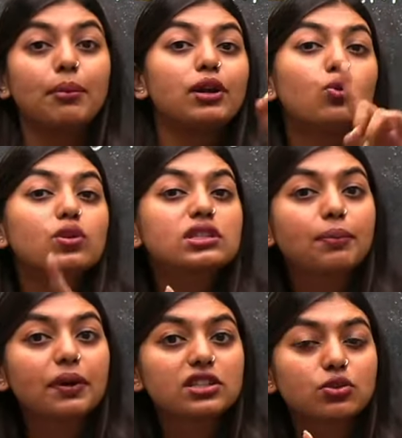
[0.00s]
But who is
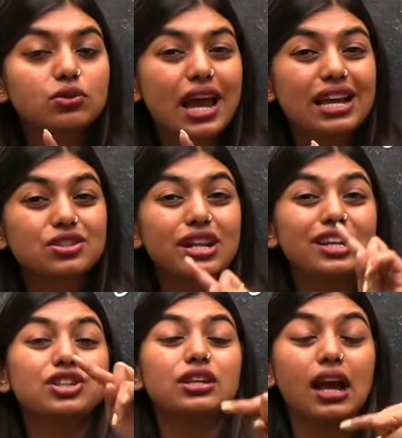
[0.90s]
the person who is
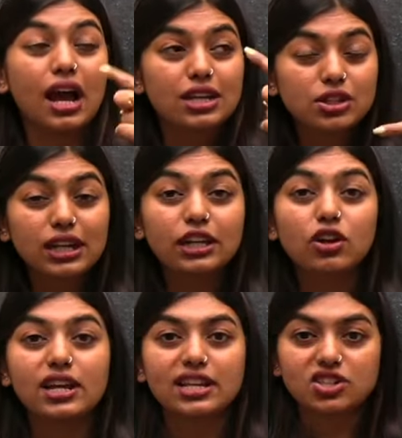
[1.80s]

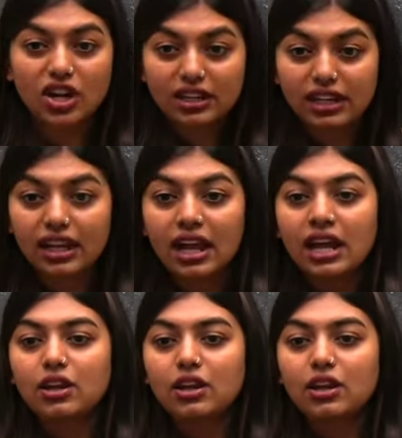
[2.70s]
isolating or extracting?